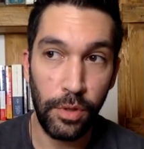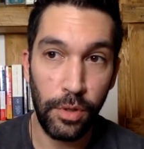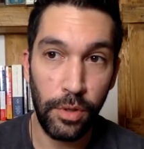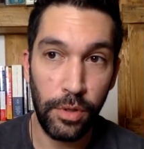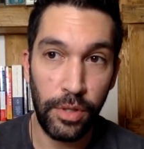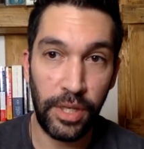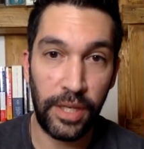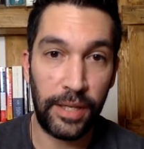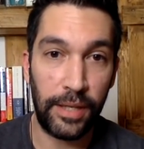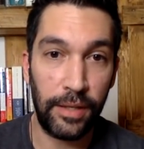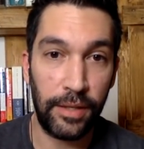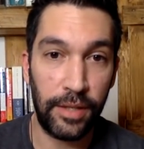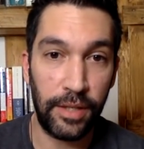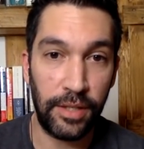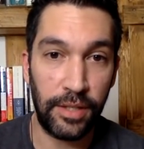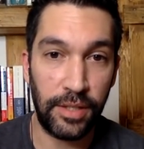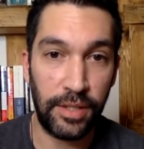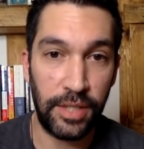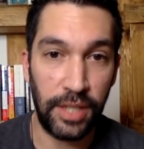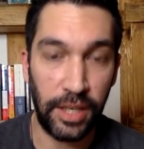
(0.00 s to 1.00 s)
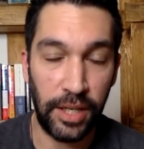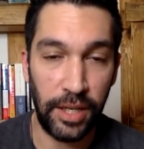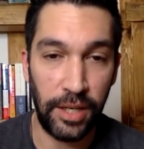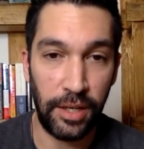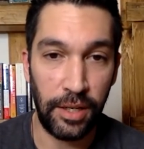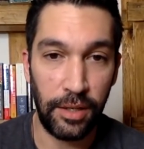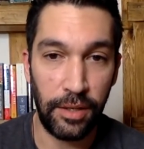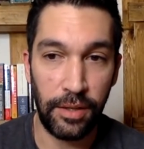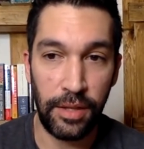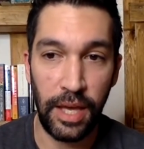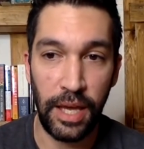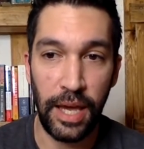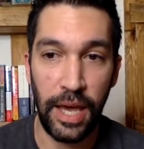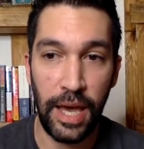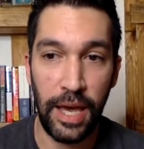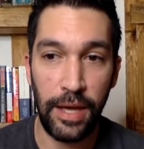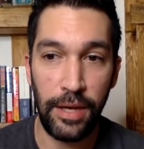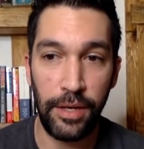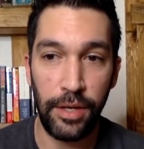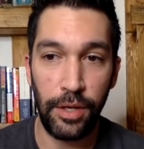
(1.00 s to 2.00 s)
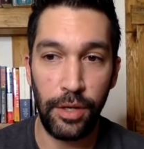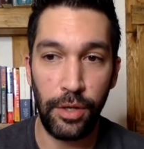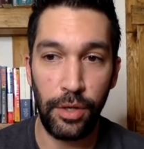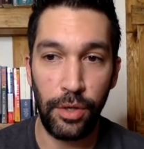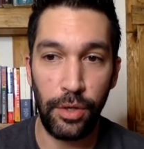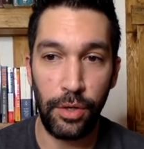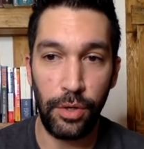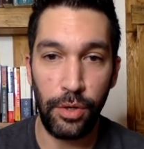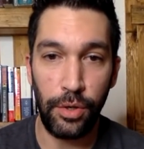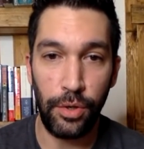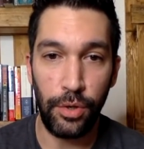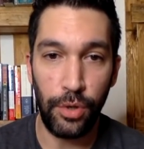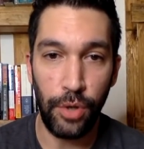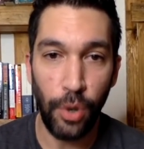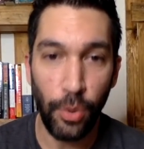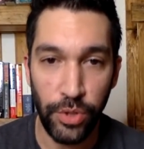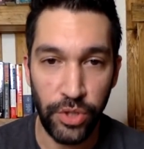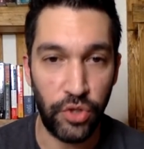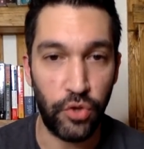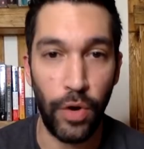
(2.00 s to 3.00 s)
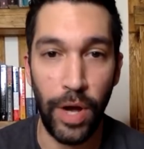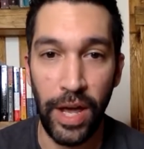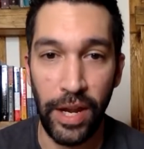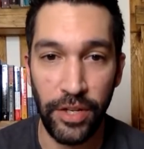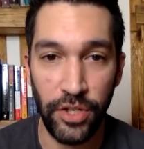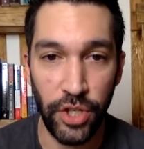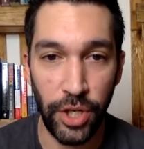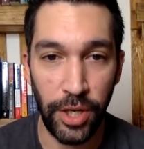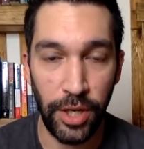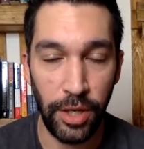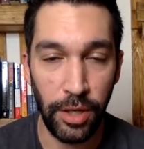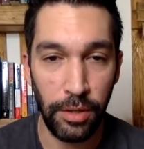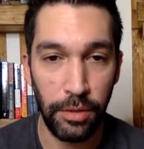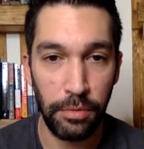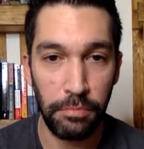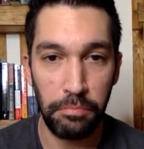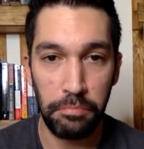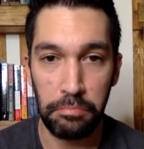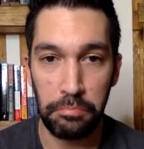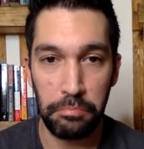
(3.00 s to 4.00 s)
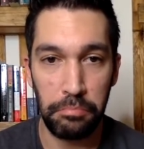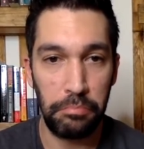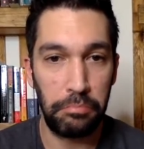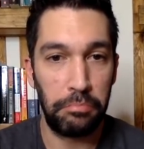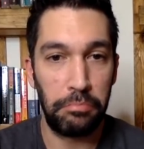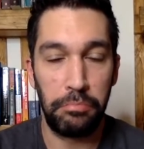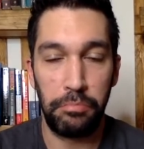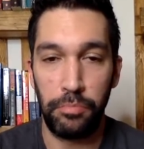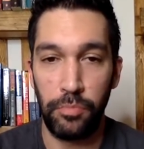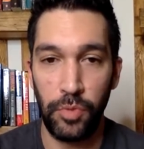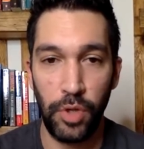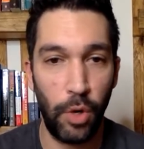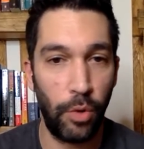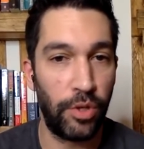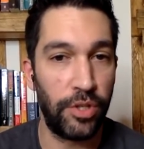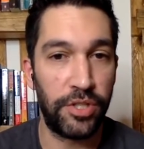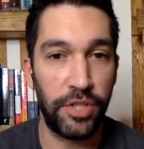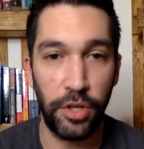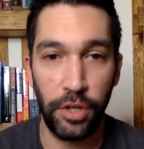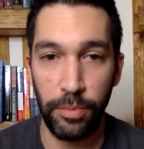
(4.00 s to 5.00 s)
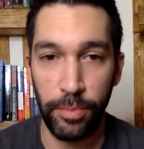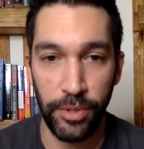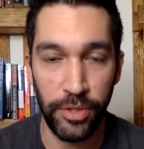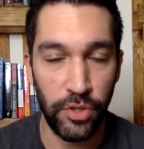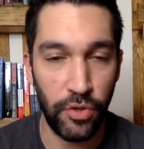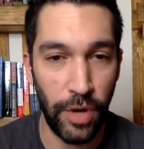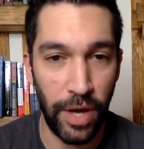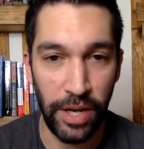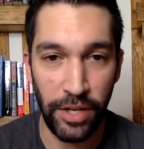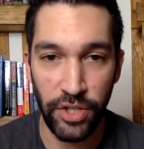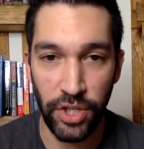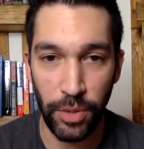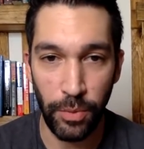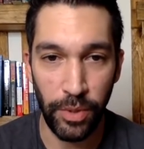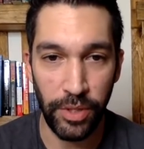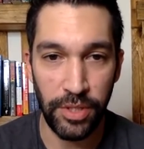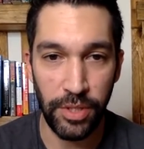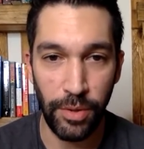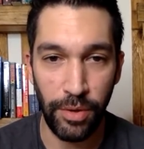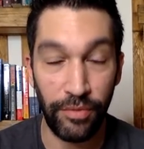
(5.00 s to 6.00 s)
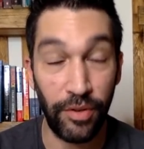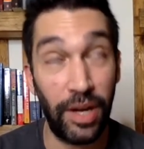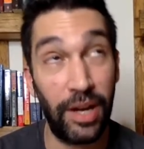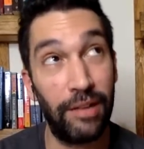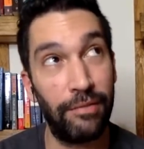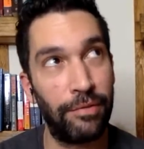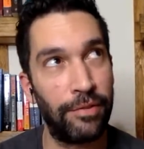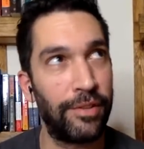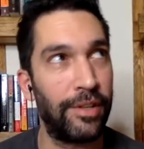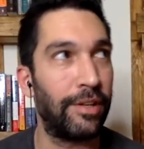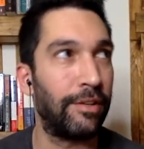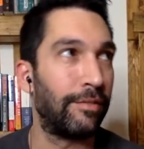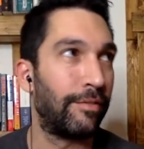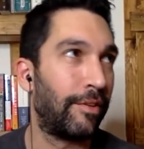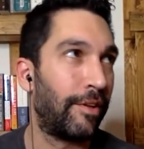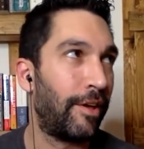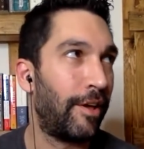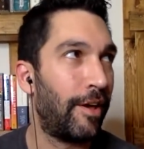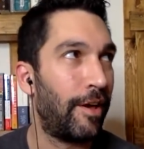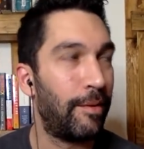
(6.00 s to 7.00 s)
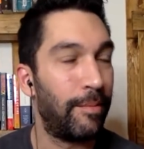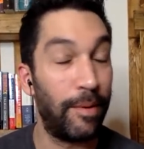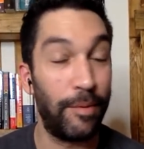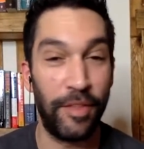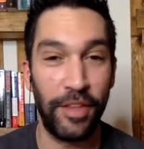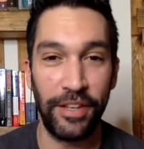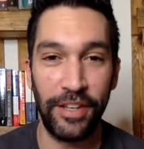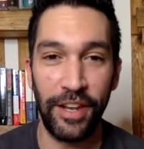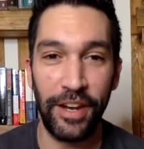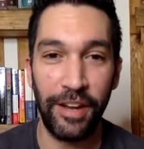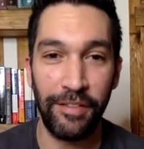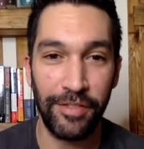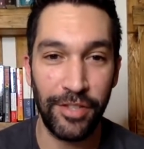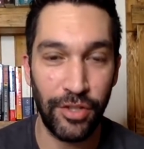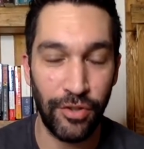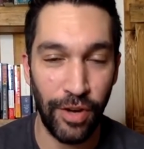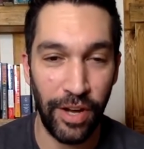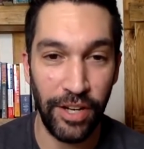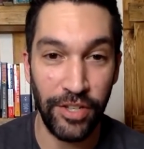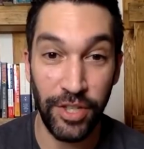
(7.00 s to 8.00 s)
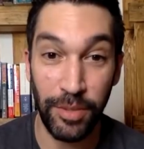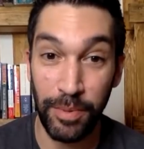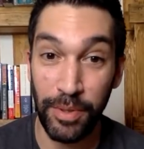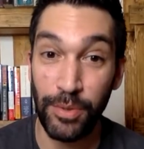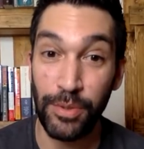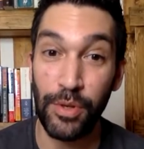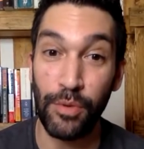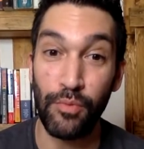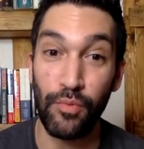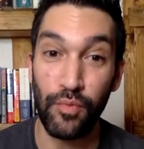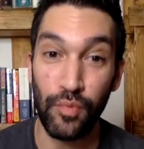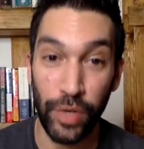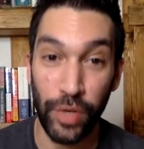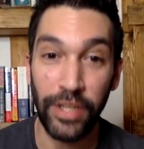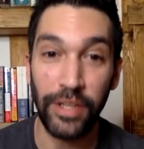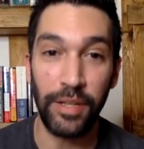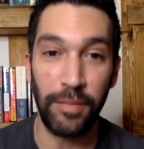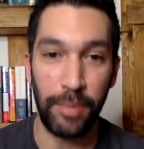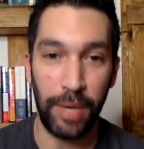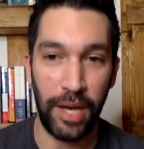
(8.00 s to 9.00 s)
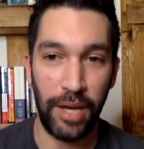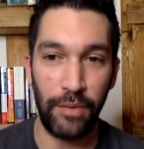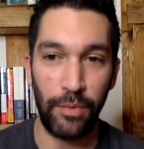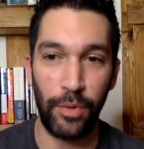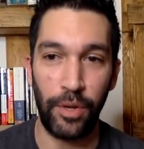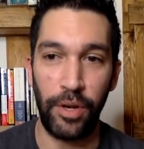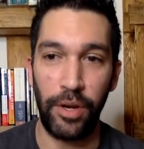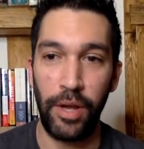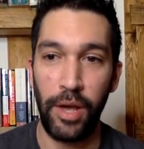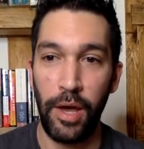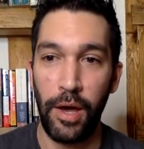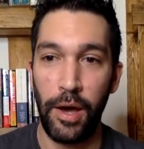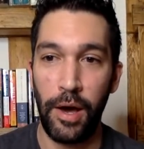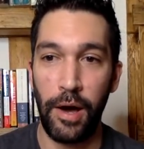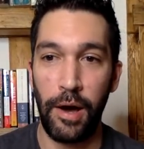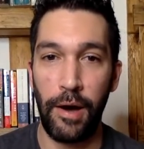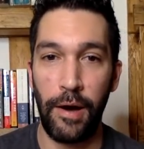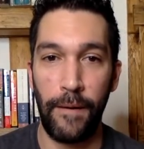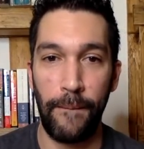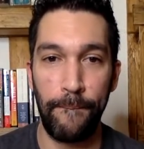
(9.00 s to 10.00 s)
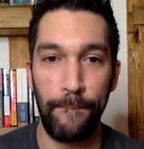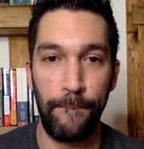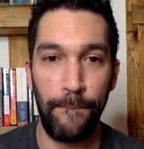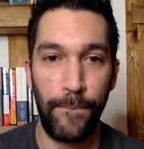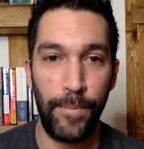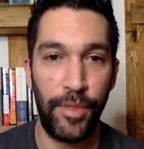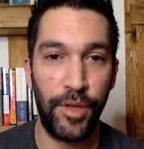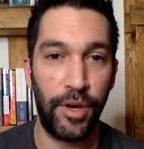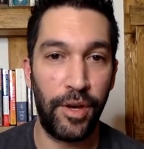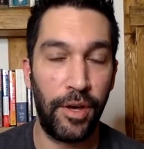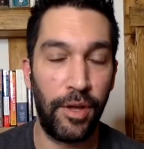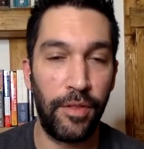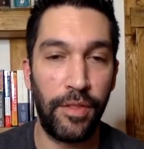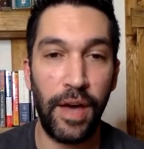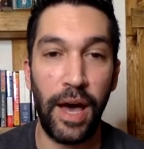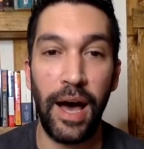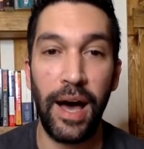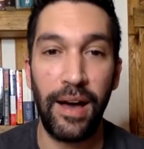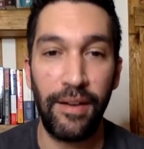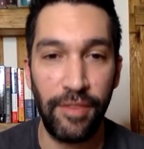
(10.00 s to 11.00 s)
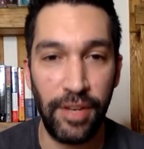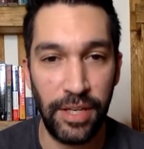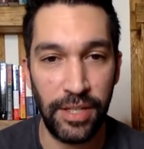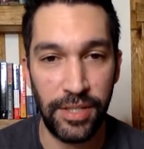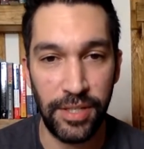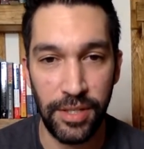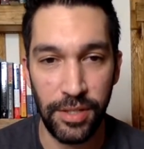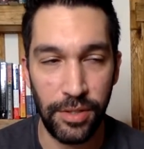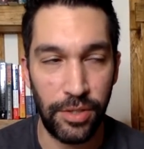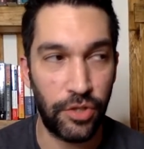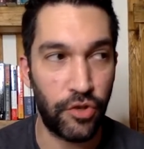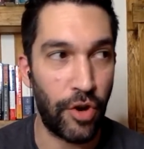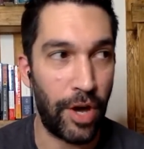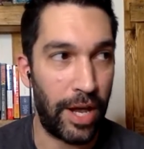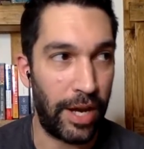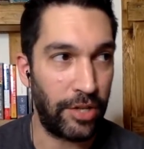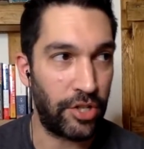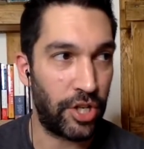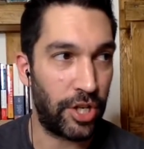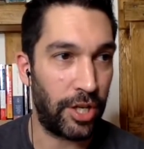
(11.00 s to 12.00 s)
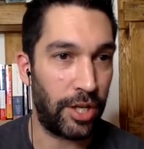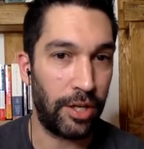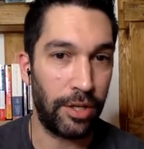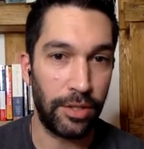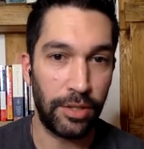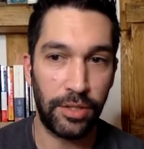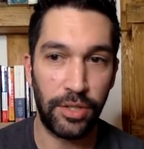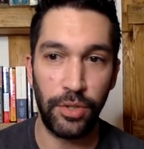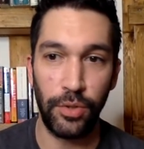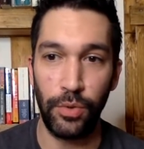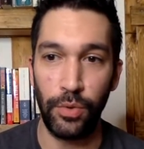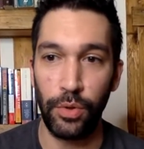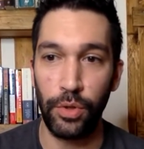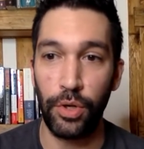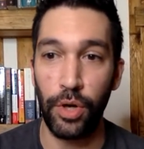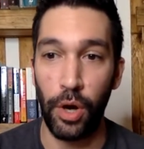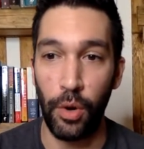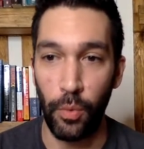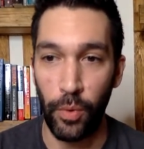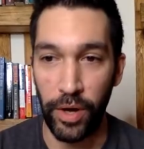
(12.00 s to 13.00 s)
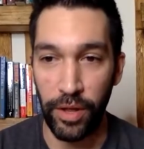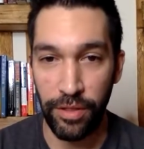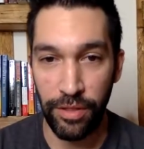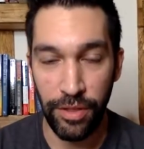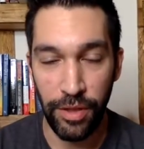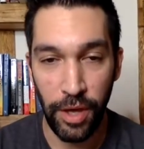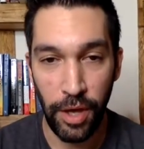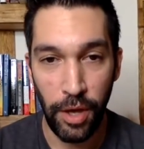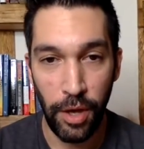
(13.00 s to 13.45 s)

the ticket, they had no strategy, no discernible strategy whatsoever. Yeah, maybe they did have a strategy, but it was a really bad one. The obvious strategy to go with